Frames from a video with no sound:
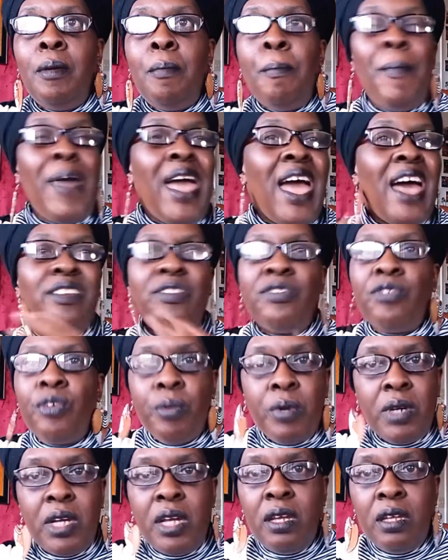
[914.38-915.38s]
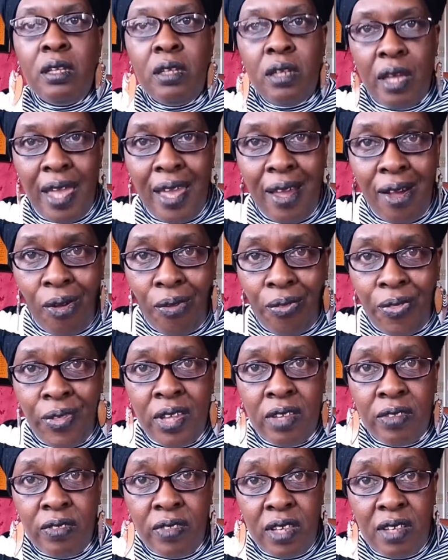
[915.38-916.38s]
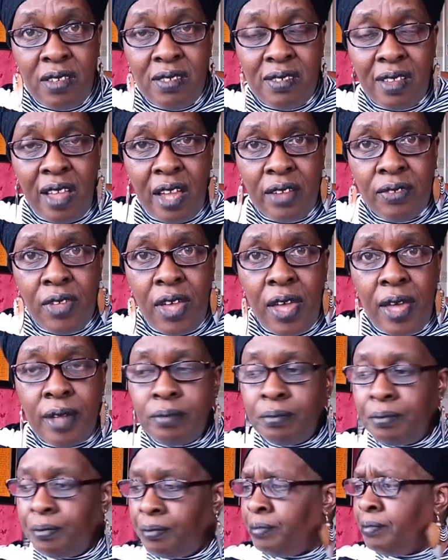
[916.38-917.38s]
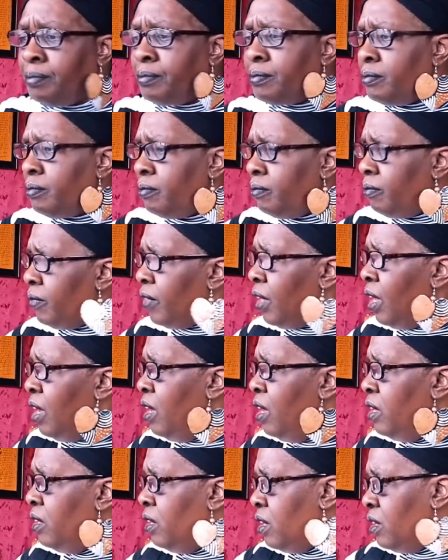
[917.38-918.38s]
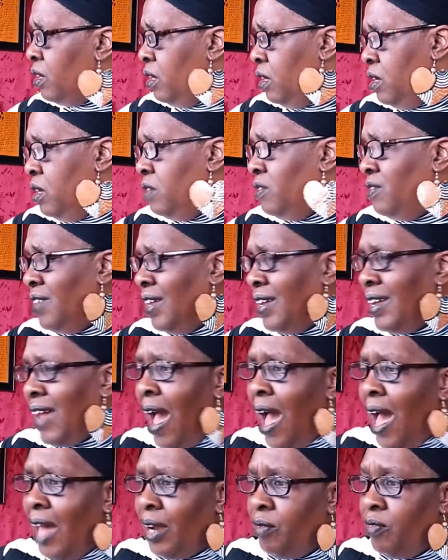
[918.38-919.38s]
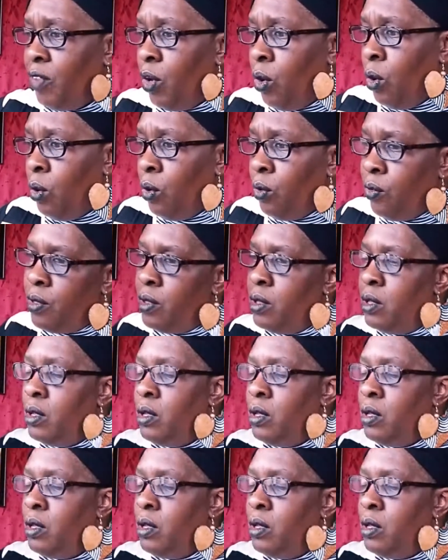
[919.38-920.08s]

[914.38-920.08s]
mastering health and things like that. And it's the God of the earth.